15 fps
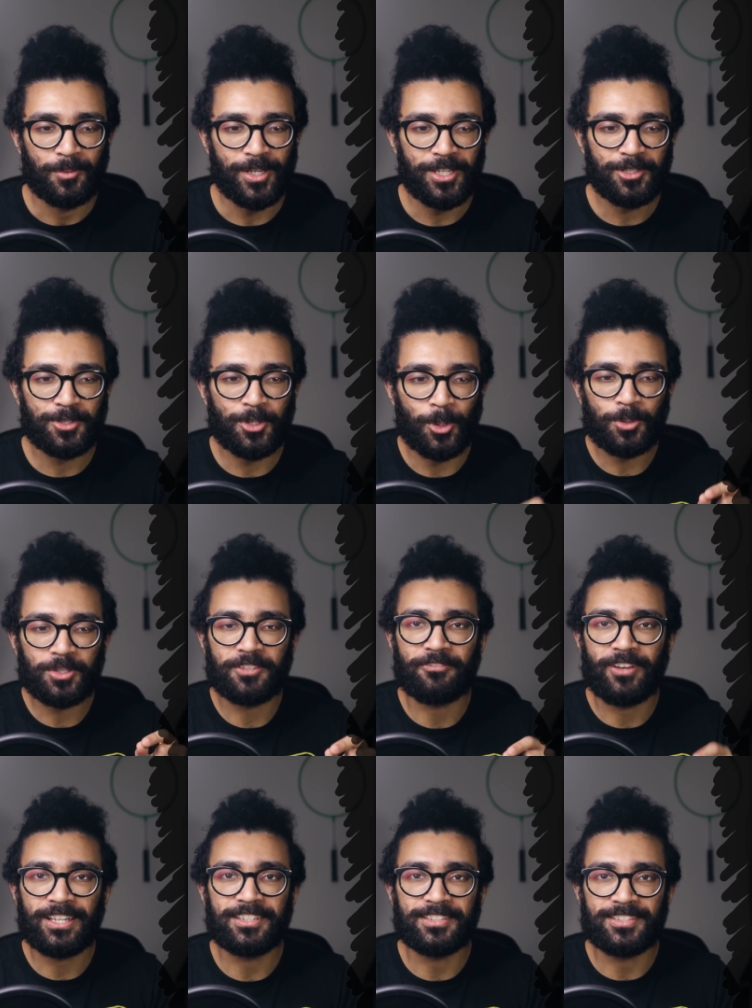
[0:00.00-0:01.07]
we could call the
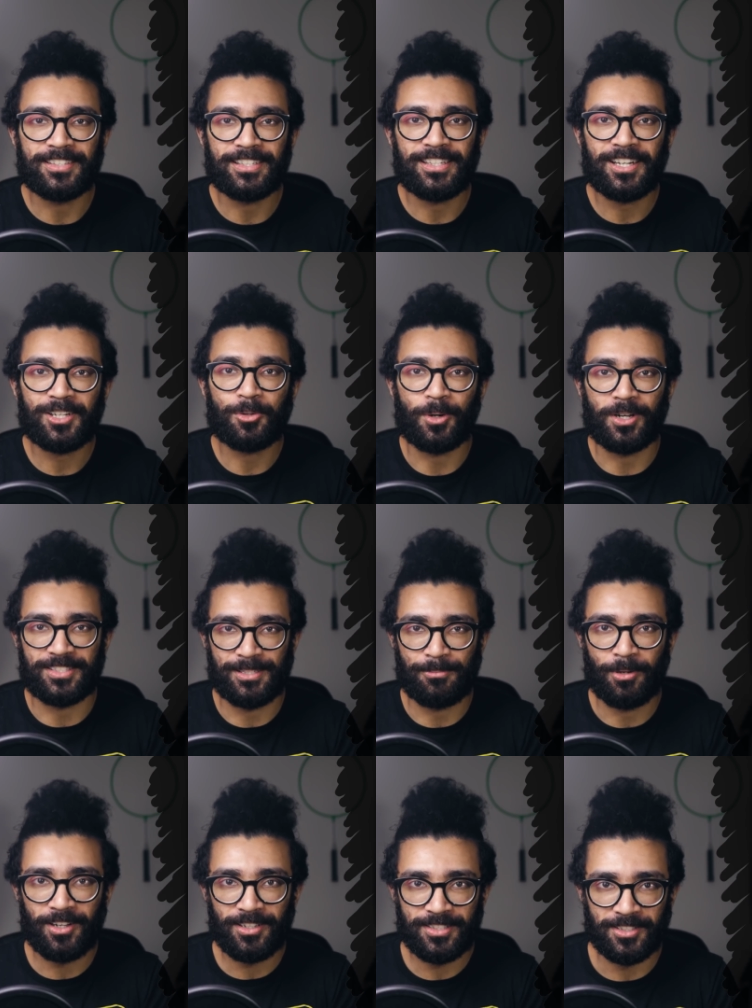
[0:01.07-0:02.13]
vacancy a
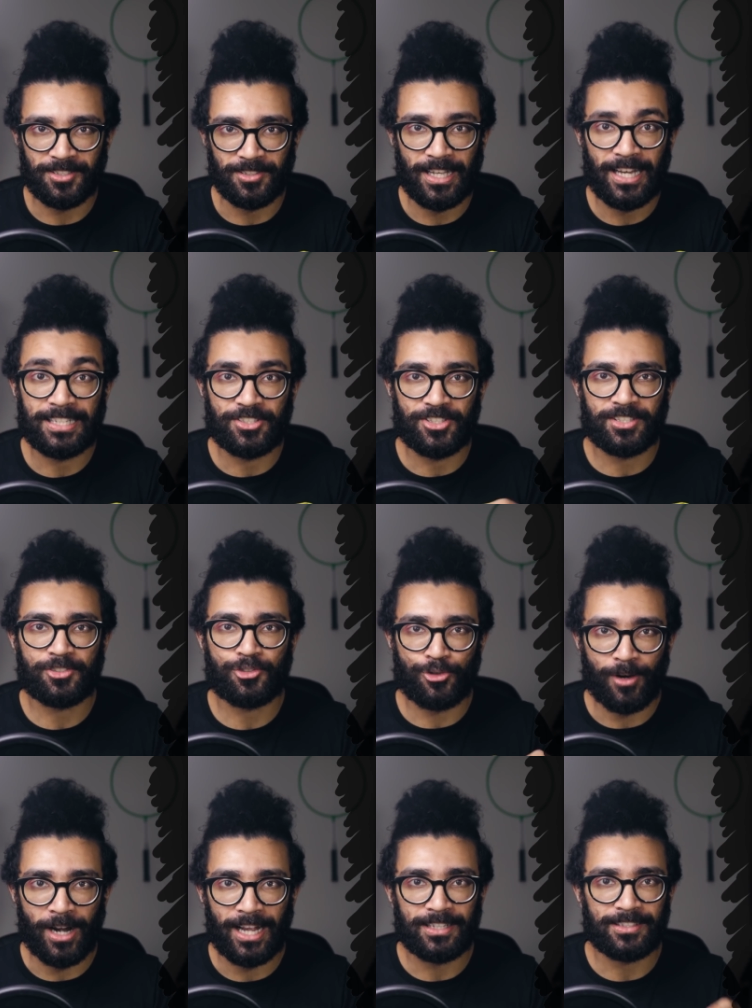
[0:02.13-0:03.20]
quasi-particle and just
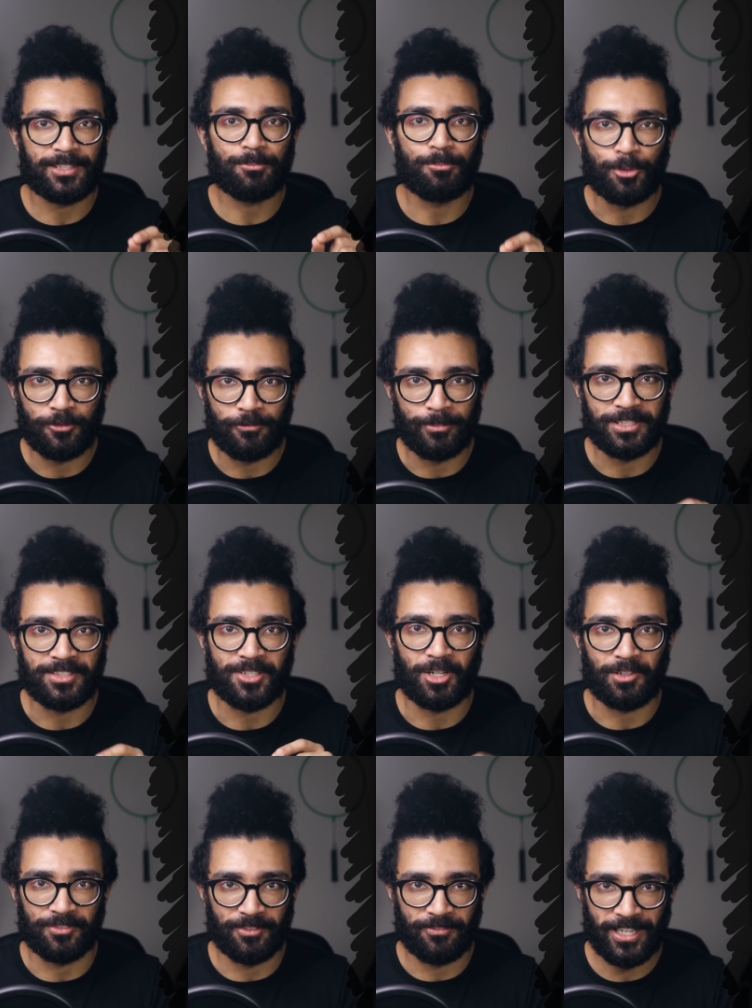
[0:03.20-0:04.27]
track the movement
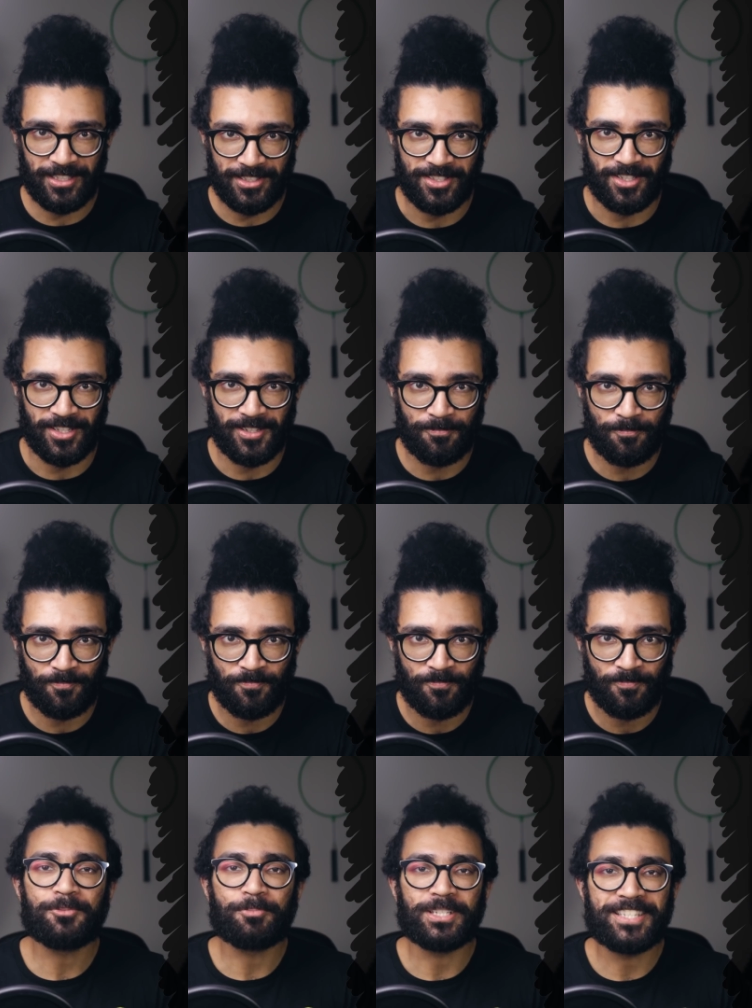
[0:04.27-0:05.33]
of the vacancy.
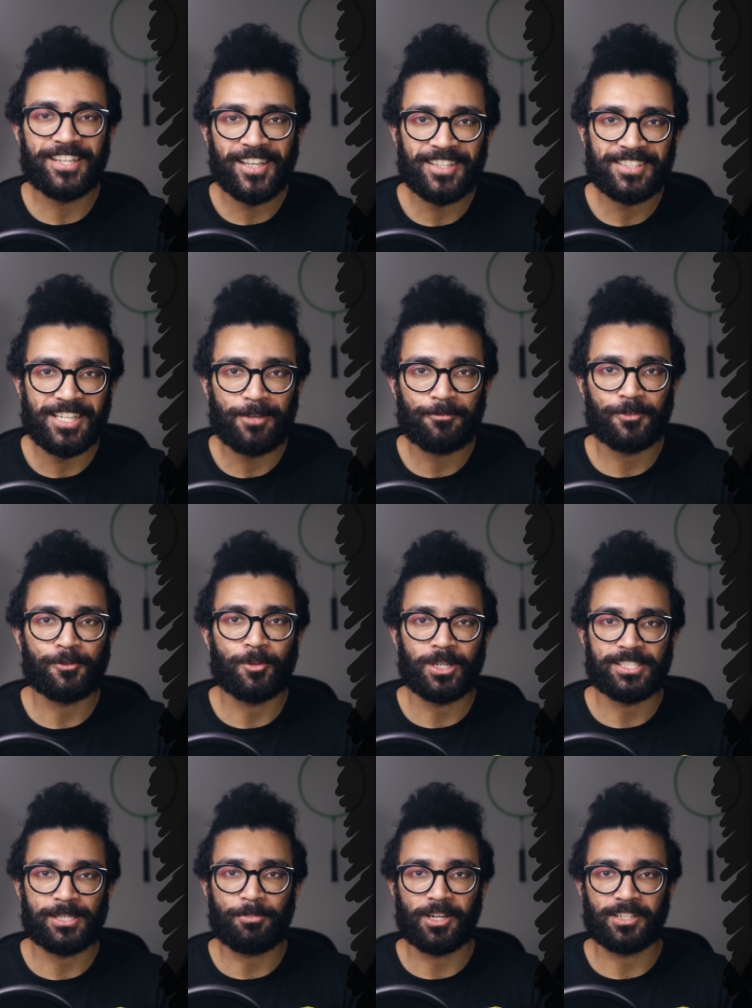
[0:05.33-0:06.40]
This particular type of
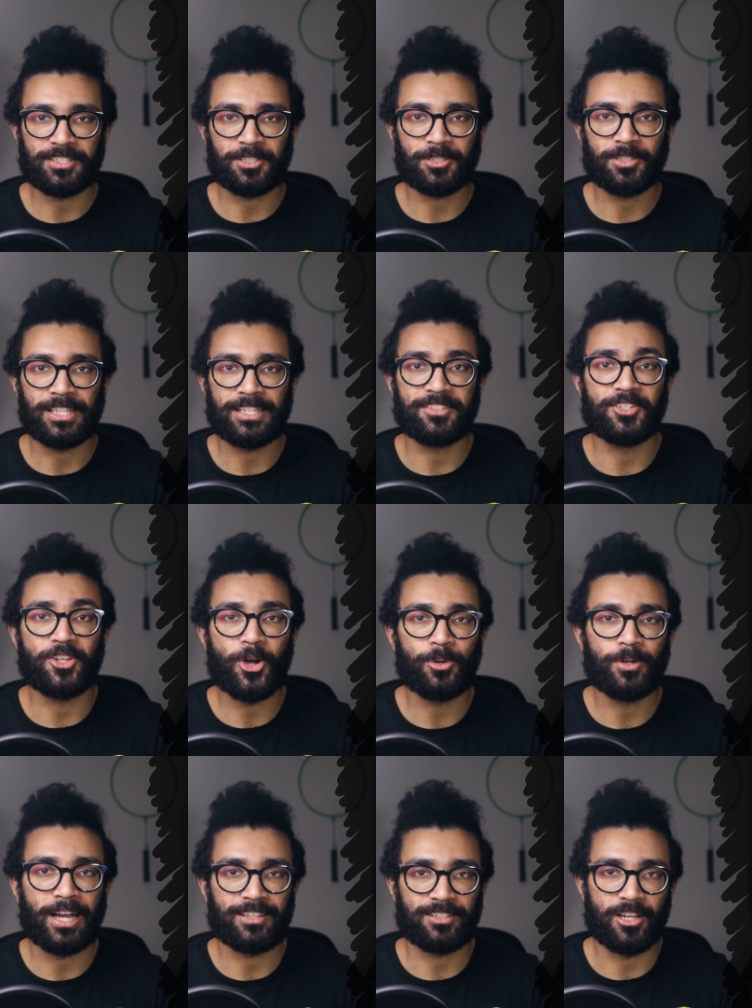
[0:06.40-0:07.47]
quasi-particle is
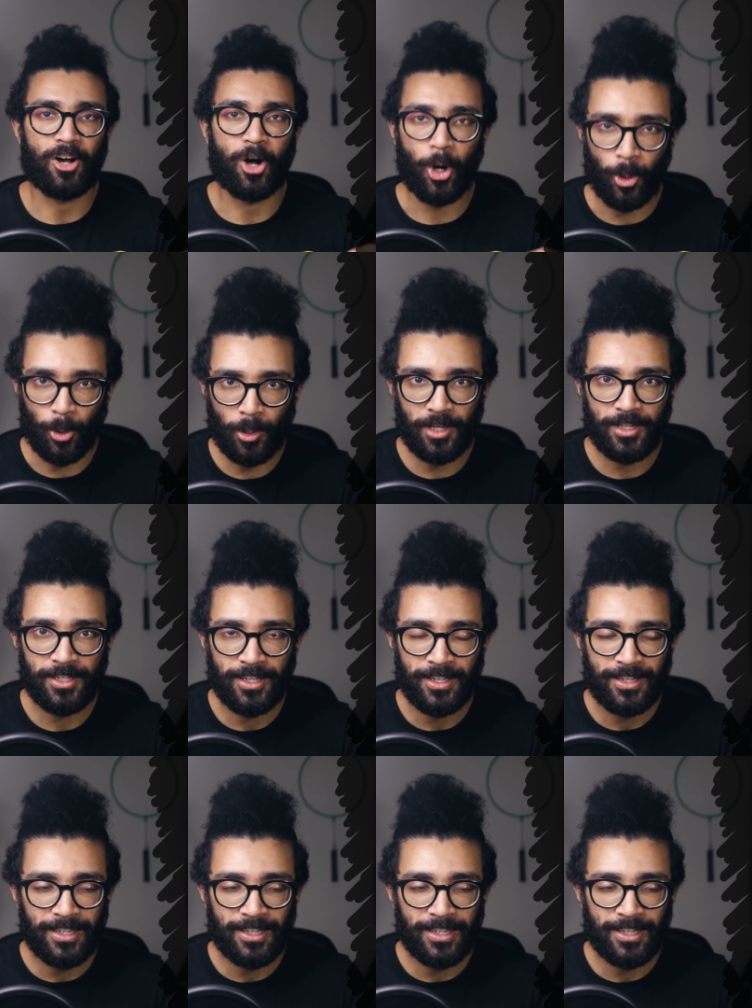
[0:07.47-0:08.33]
known as a hole,